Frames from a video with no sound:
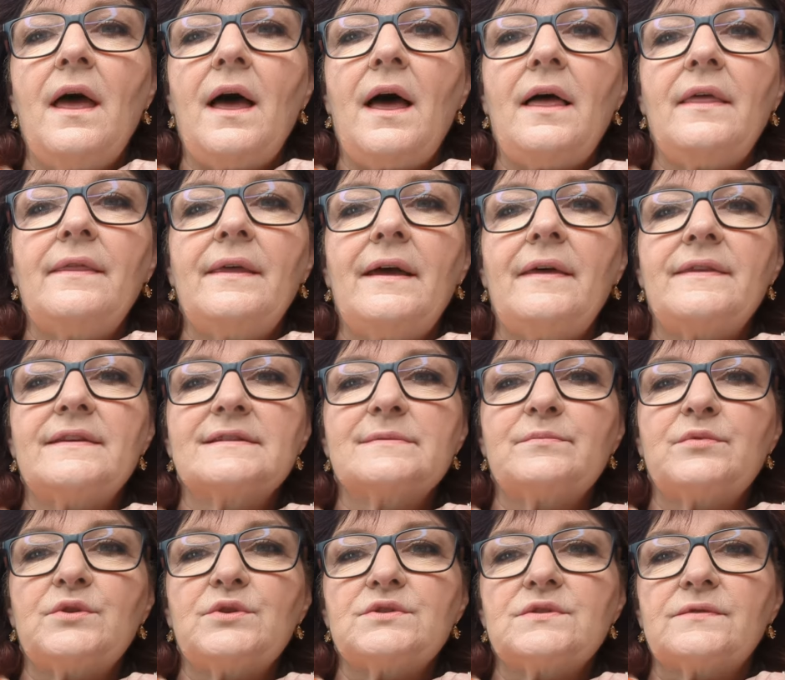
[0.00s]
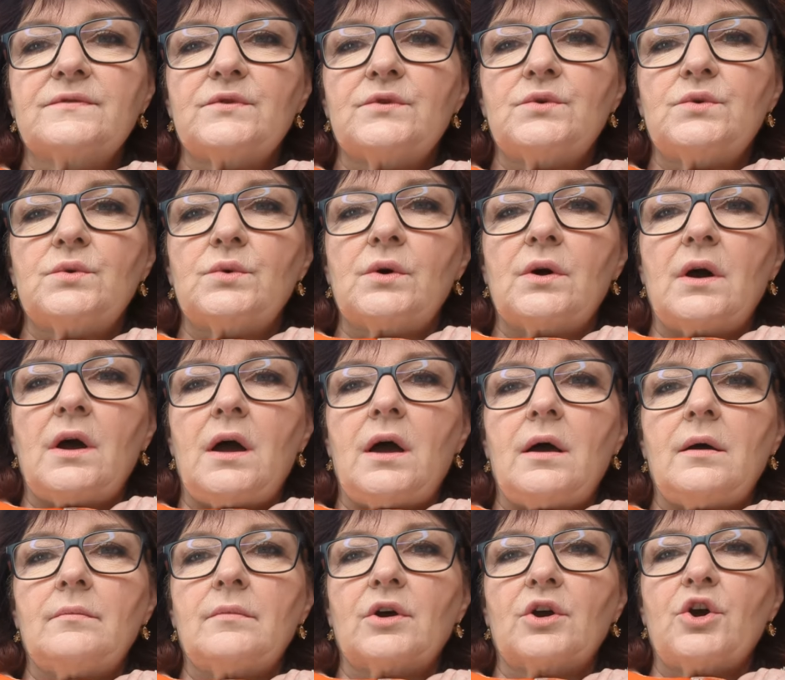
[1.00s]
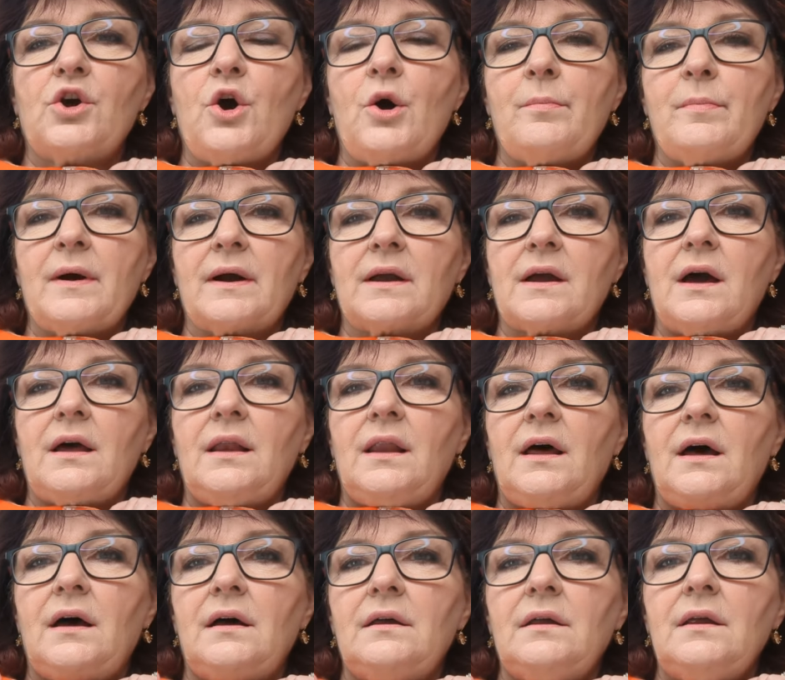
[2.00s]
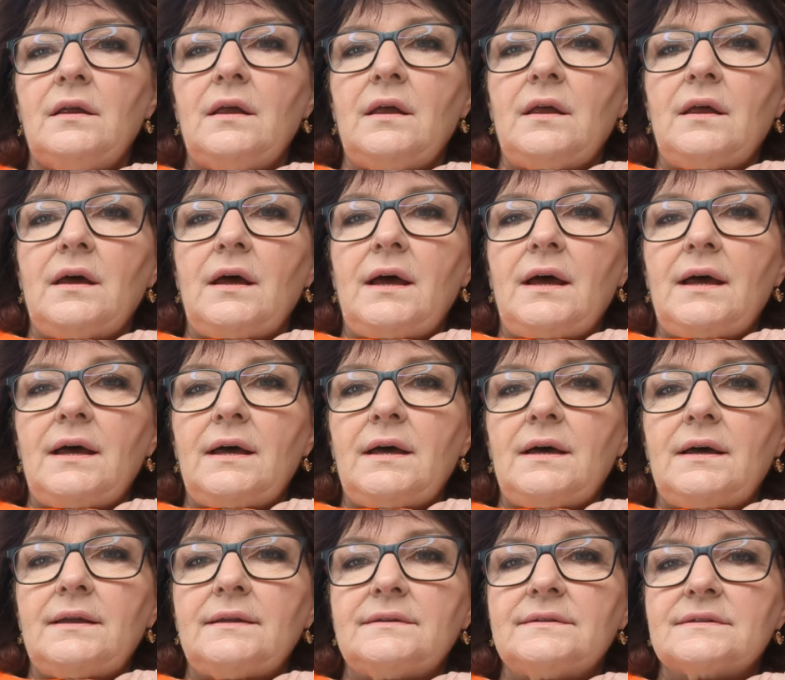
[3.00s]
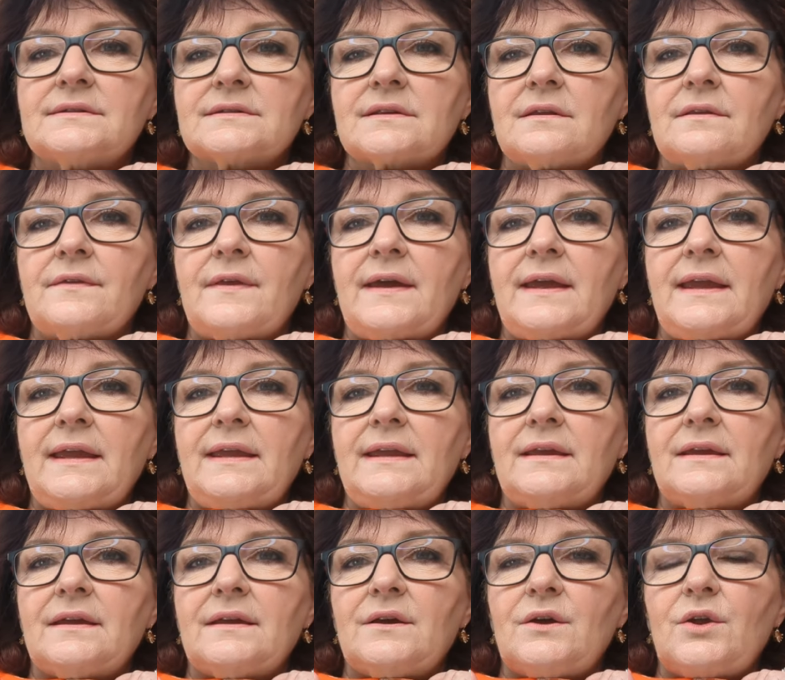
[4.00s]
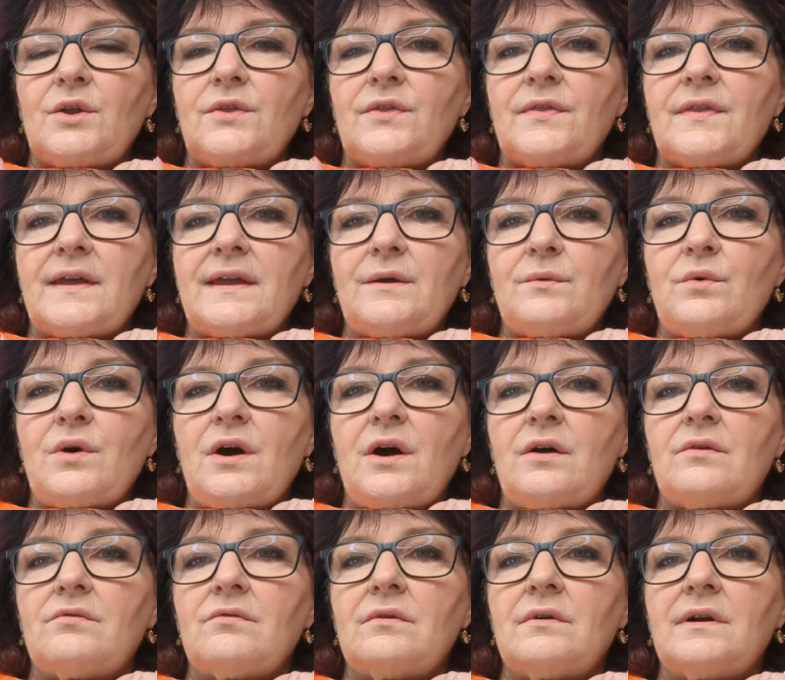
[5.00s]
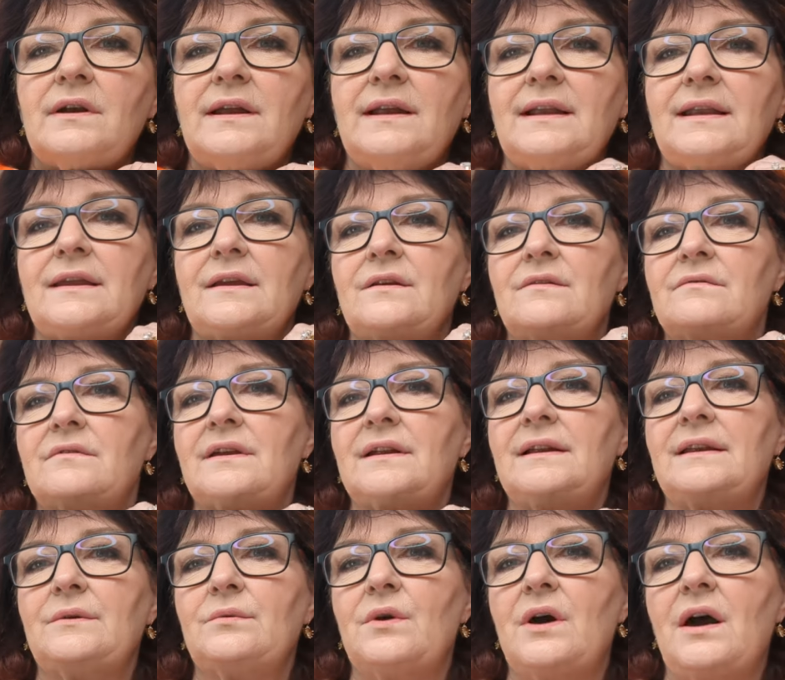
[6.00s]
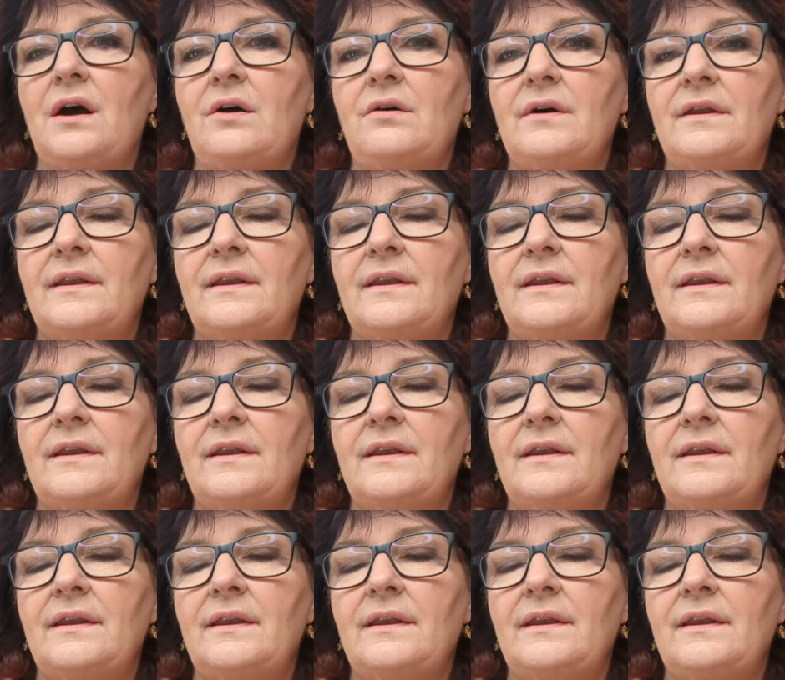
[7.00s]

And they're this beautiful copper colour, and they work really, really well.